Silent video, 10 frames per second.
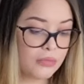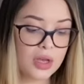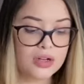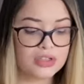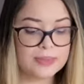
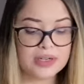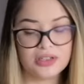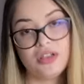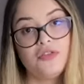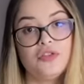It's
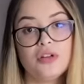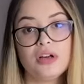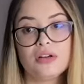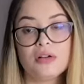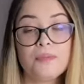amazing. If you
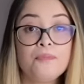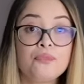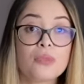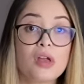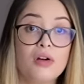like
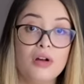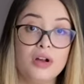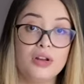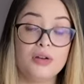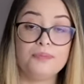
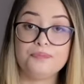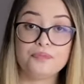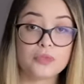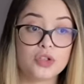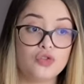any
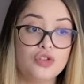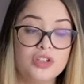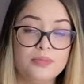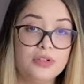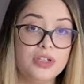
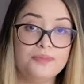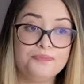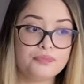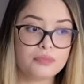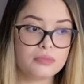raspberry
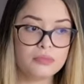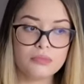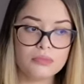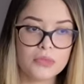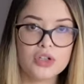
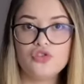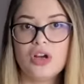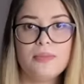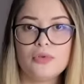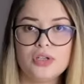
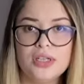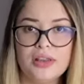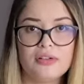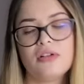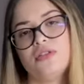jam or
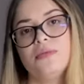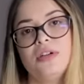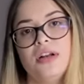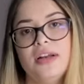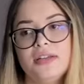anything
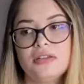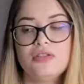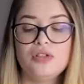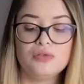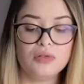raspberry related,
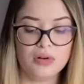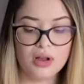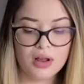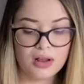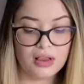you will
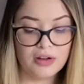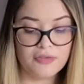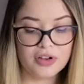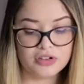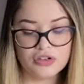love
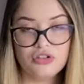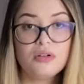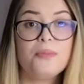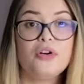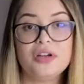this. It's
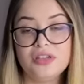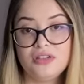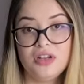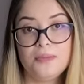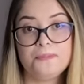super
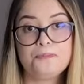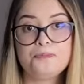easy,